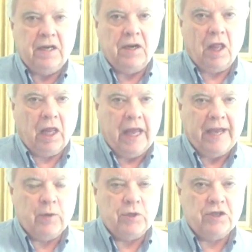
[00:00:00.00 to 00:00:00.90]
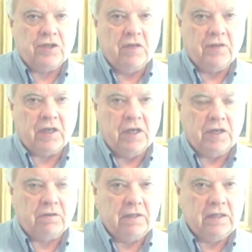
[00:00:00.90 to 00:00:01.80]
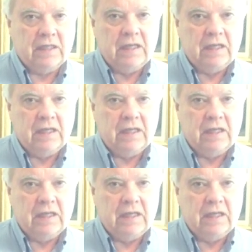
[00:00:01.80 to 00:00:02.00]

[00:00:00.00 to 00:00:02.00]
into the languages of the country.